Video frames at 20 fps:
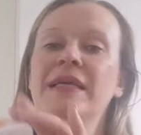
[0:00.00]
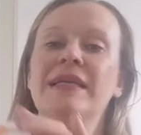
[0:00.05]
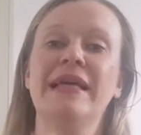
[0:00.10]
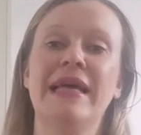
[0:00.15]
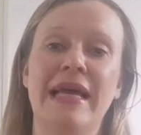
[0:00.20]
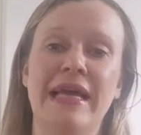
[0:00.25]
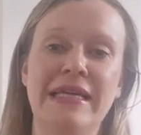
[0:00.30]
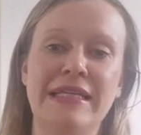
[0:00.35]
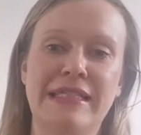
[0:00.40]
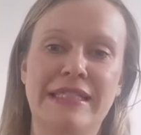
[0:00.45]

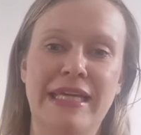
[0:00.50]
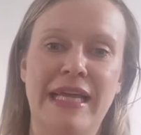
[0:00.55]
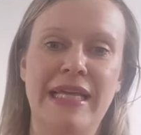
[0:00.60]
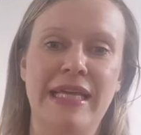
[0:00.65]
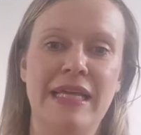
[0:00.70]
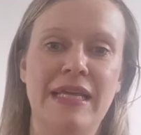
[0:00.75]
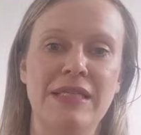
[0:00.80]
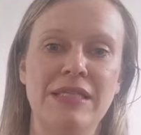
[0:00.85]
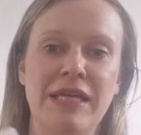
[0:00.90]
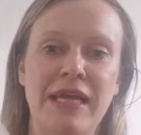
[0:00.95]
Yes,
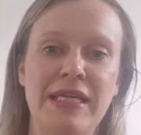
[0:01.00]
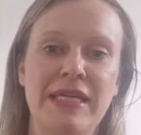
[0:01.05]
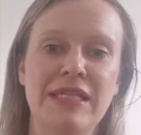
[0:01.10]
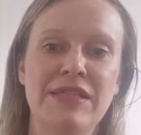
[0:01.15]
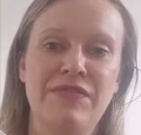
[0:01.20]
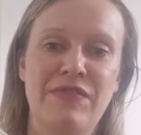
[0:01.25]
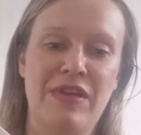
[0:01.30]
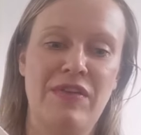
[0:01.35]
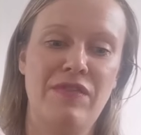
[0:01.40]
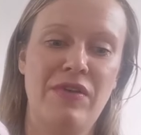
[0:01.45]
Jenny.
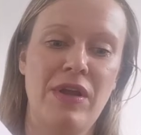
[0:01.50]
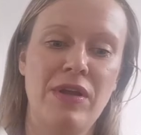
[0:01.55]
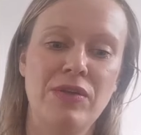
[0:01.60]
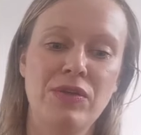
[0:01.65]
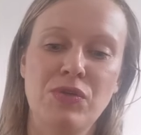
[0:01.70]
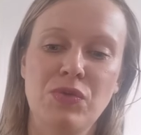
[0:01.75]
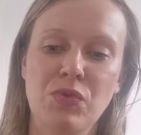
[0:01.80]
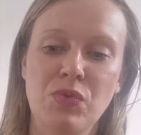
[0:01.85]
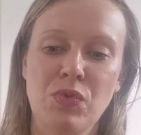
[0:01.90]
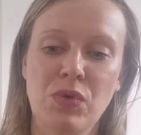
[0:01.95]
Jenny's favourite.
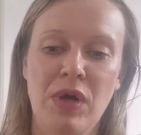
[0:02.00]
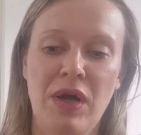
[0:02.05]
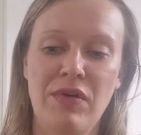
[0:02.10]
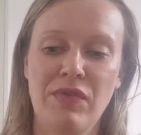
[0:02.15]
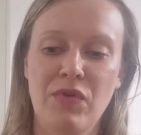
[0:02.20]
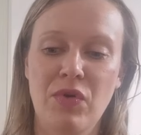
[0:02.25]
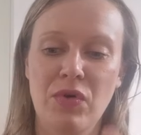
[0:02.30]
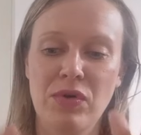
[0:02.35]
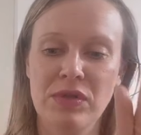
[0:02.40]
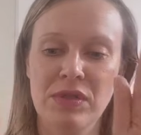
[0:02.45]
So
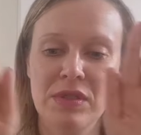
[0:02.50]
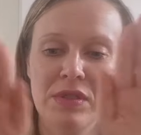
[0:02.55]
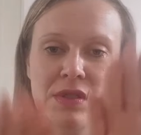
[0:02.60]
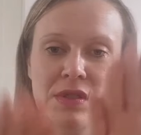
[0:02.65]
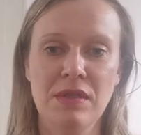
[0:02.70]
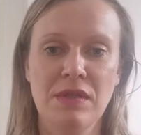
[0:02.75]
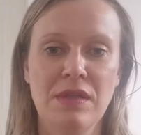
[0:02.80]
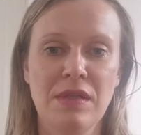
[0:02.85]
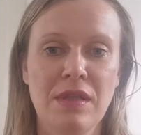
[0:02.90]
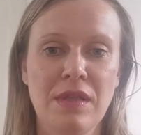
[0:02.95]
I've got
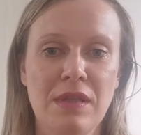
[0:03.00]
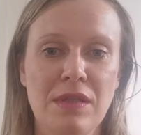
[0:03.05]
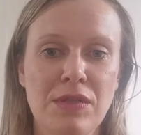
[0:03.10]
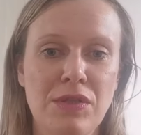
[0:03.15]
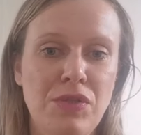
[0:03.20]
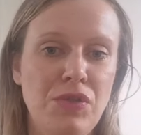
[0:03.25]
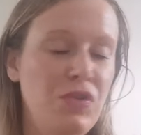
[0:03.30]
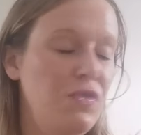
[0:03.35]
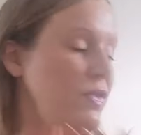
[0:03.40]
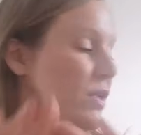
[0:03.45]

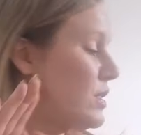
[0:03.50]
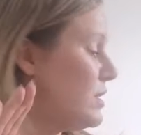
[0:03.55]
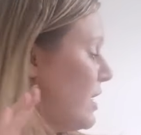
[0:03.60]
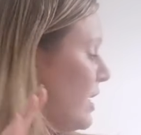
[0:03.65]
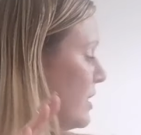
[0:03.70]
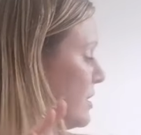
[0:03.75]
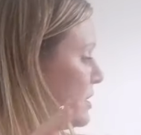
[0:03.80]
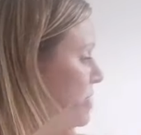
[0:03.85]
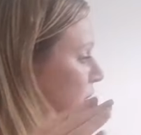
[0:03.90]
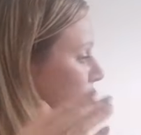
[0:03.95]
two of these
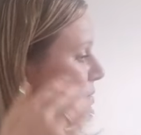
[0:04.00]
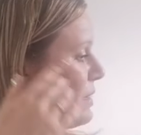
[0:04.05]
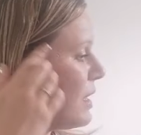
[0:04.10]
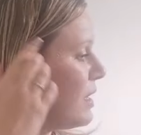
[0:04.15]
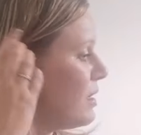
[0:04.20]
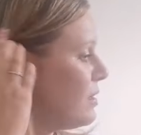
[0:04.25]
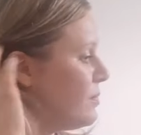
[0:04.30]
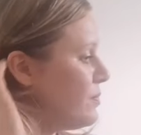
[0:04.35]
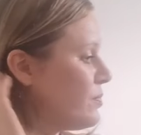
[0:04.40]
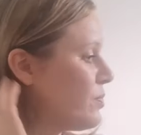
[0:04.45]
heading to
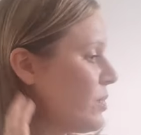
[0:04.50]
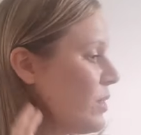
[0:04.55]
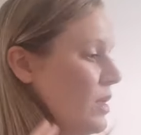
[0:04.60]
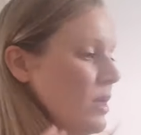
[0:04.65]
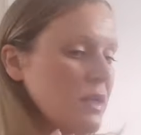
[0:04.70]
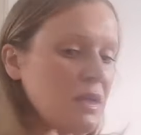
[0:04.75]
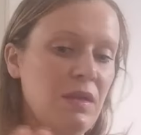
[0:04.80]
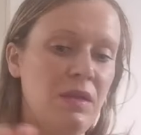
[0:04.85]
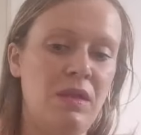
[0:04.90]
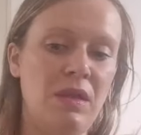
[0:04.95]
my
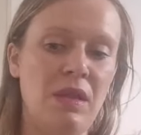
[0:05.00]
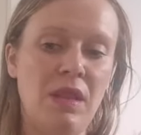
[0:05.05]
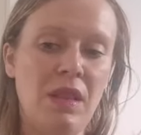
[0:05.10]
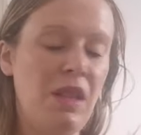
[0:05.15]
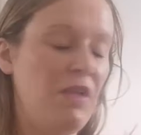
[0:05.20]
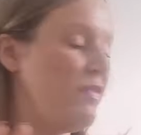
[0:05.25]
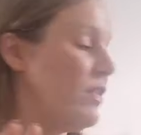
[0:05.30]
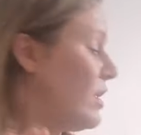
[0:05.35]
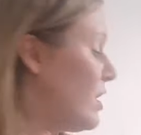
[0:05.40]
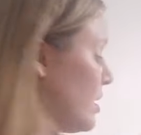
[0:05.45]
lovely